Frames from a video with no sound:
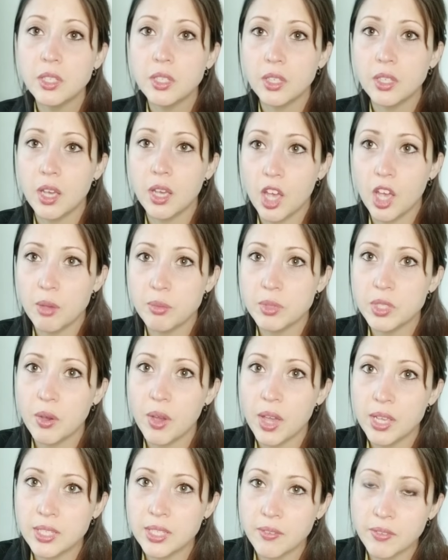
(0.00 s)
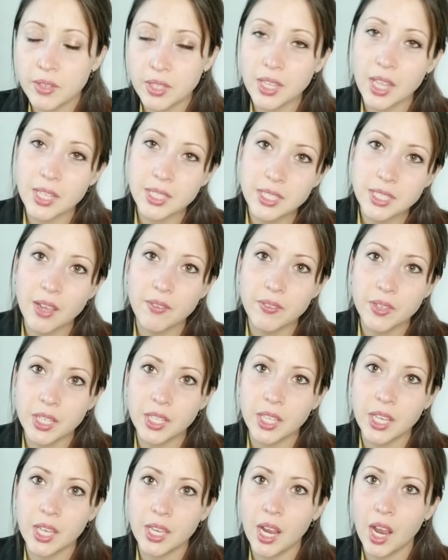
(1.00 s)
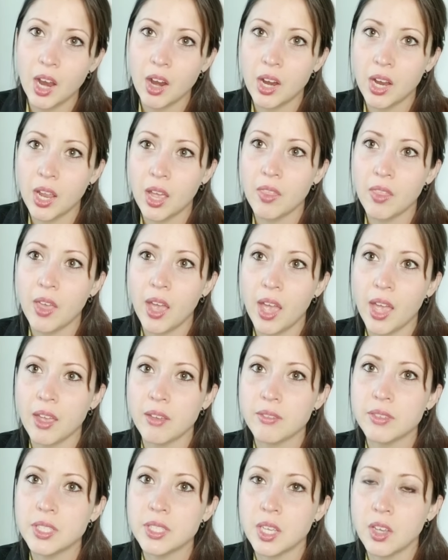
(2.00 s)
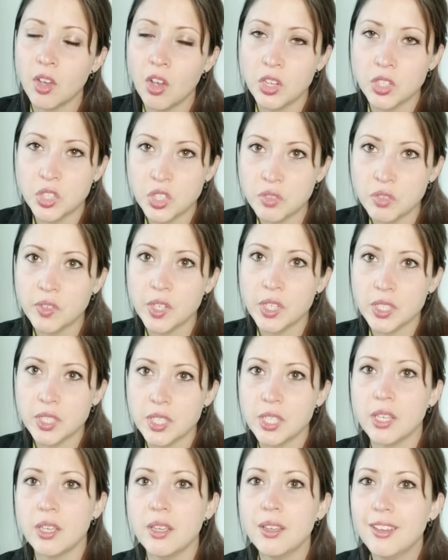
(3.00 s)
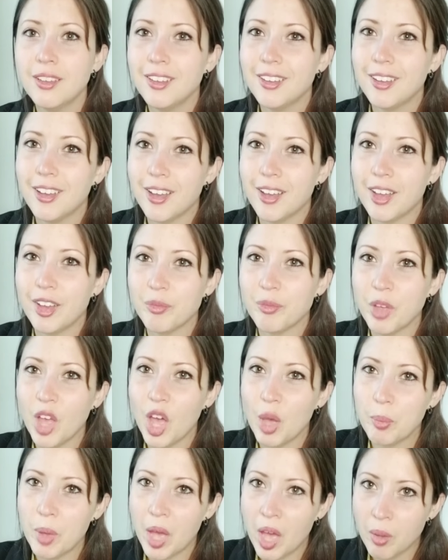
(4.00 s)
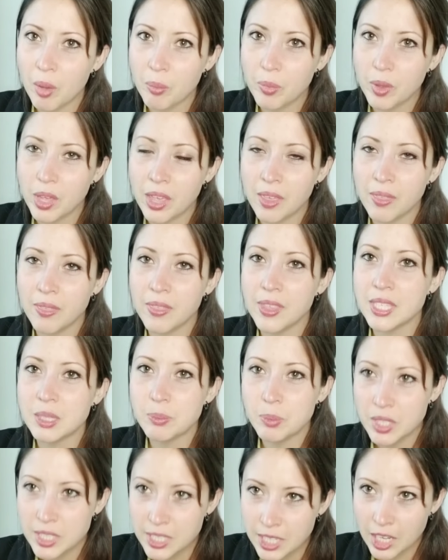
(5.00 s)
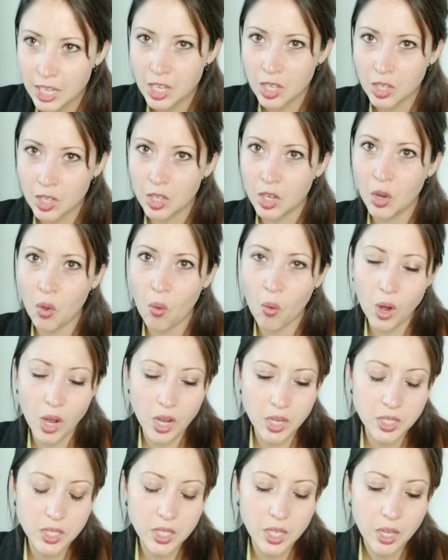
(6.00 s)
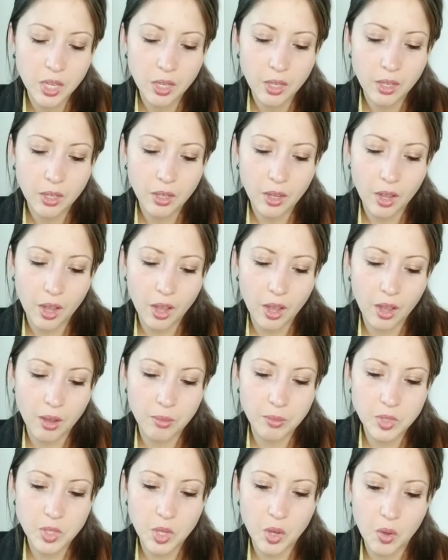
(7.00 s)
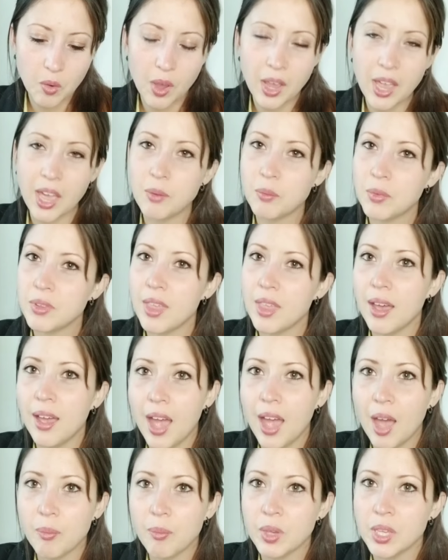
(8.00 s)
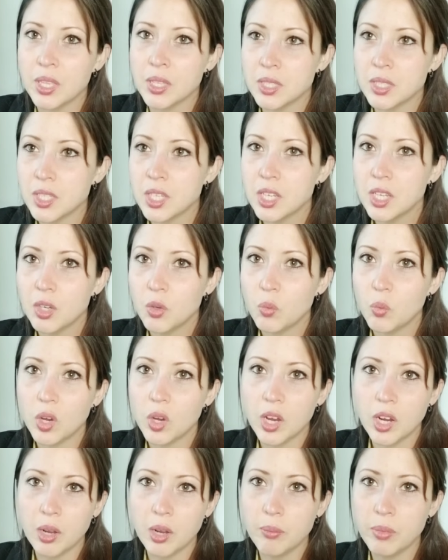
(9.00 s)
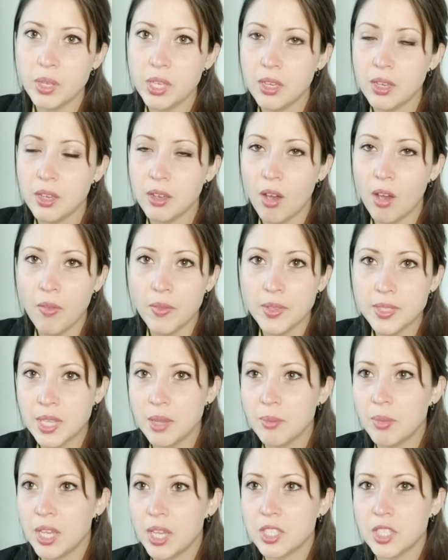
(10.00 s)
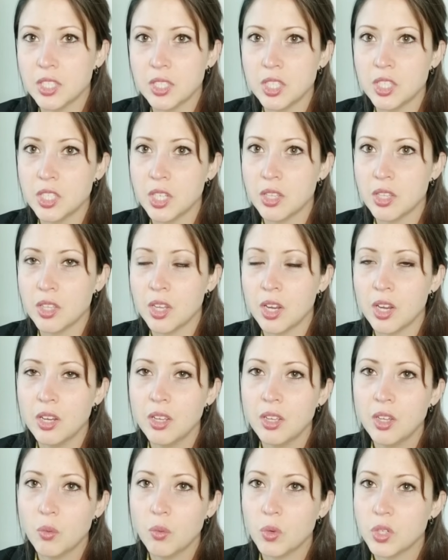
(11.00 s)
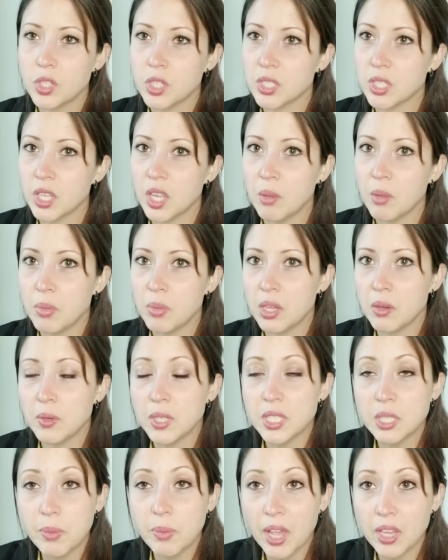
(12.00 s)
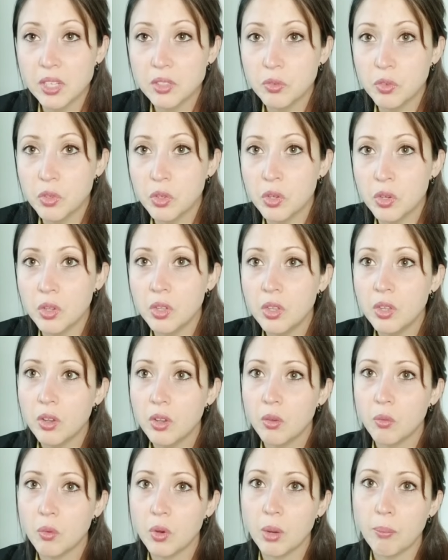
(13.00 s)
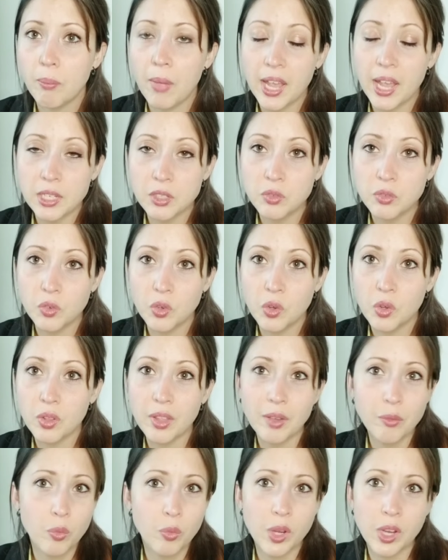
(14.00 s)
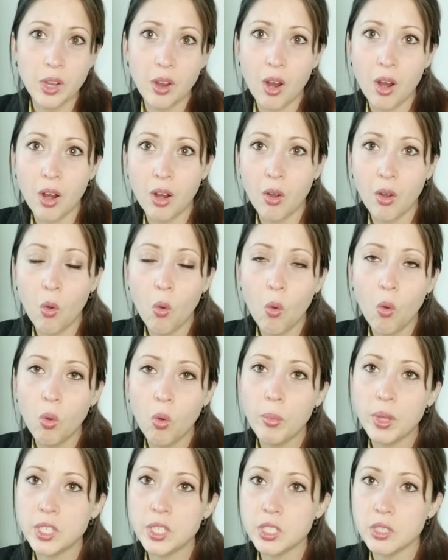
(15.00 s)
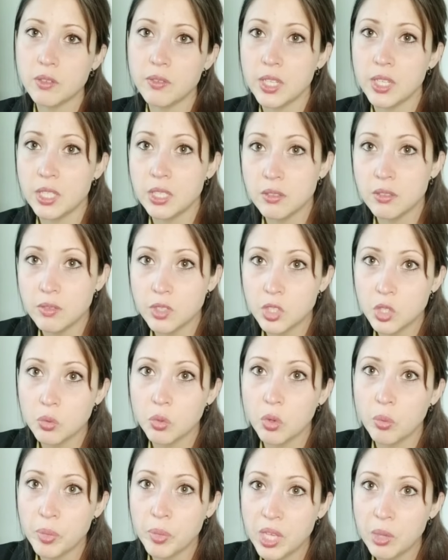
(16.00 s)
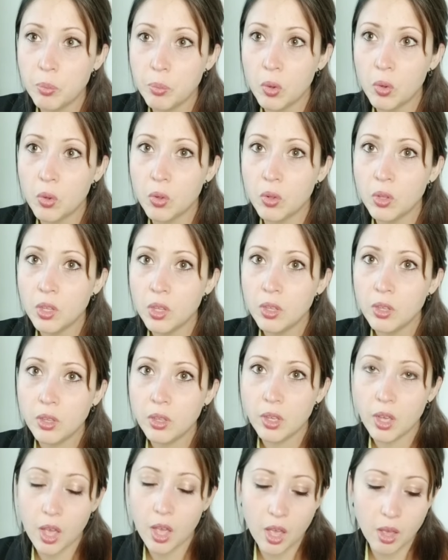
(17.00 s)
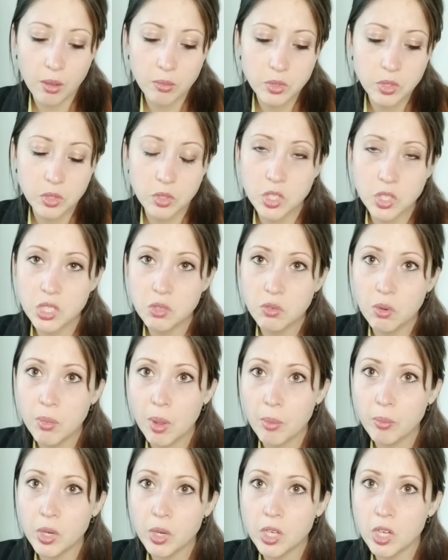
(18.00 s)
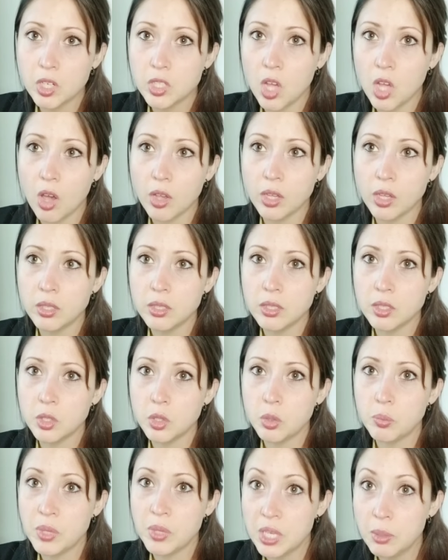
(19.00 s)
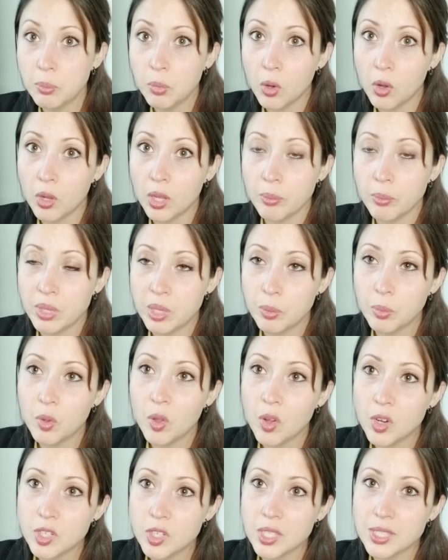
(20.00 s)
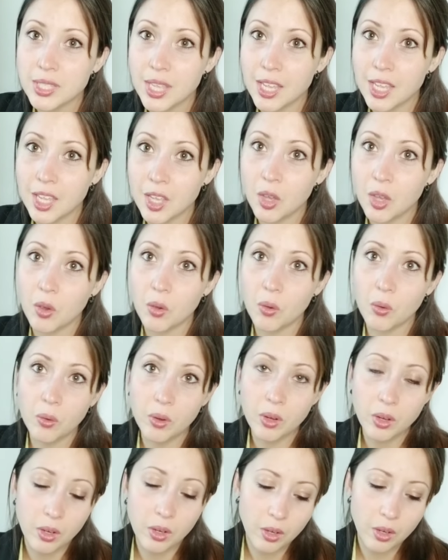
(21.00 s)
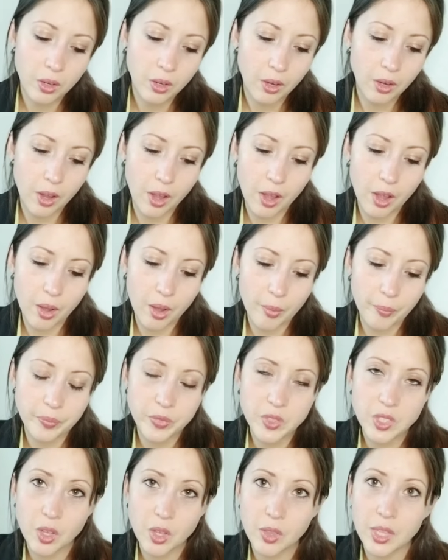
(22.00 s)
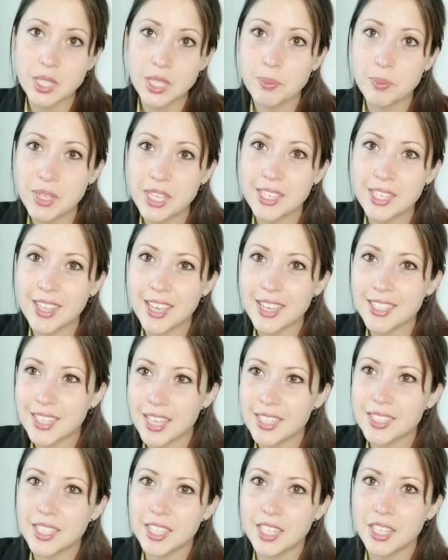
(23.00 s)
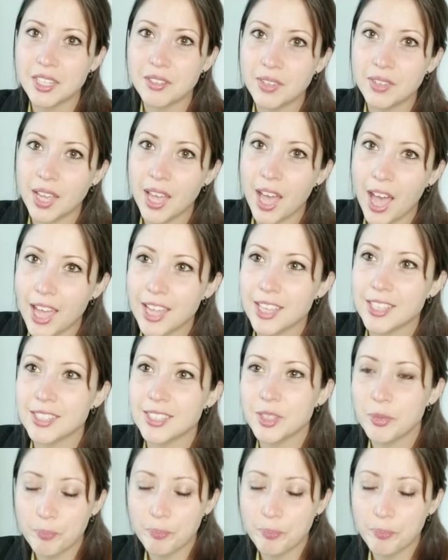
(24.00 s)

So that's definitely an area that I have seen controversy come up in this particular course. So again, when that happens, we're going to be on the same page as each other. We're just going to be respectful. We're mindful. We are a whole bunch of individual people. So just remember you're talking to people and people are just like you. So let's be like sensitive and kind.